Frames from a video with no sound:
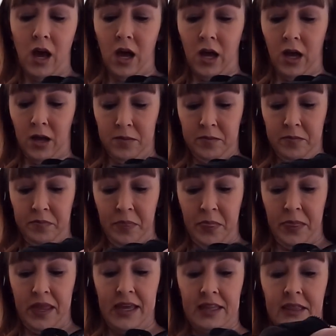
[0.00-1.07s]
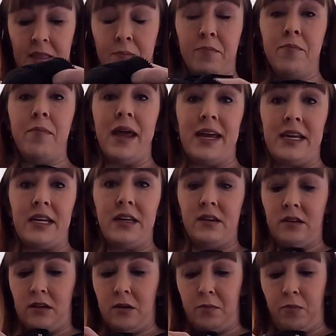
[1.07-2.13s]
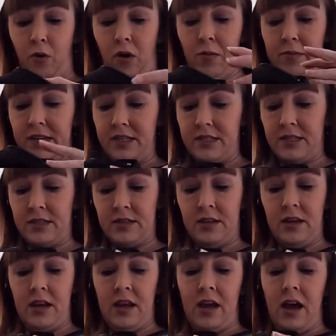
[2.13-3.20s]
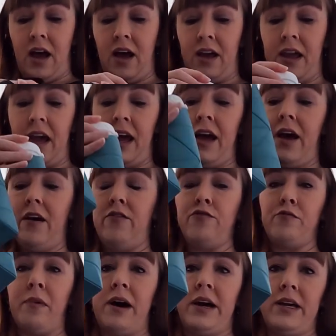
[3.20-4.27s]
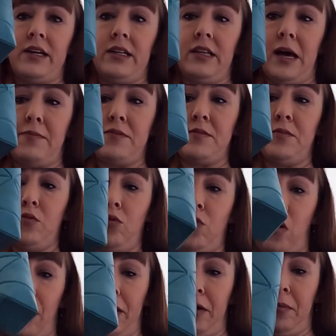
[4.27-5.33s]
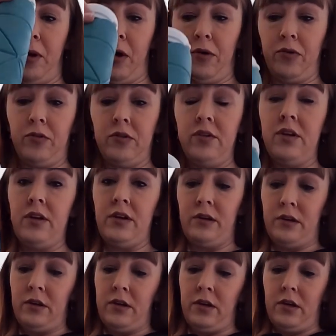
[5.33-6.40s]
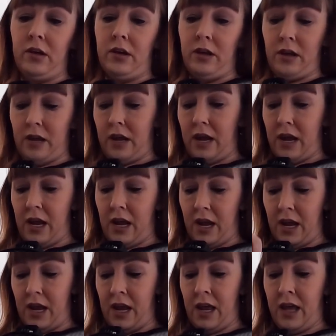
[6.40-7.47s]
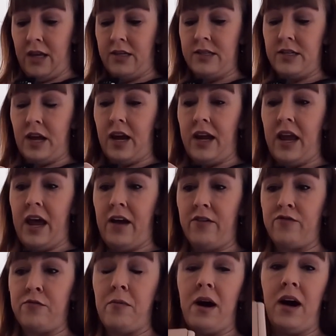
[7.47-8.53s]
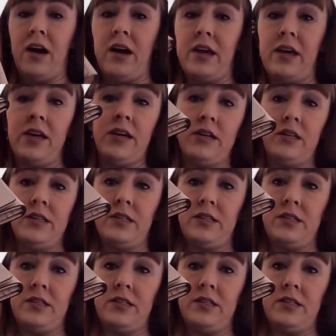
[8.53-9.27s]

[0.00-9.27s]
In the main compartment, I have my collapsible water bottle, and I have my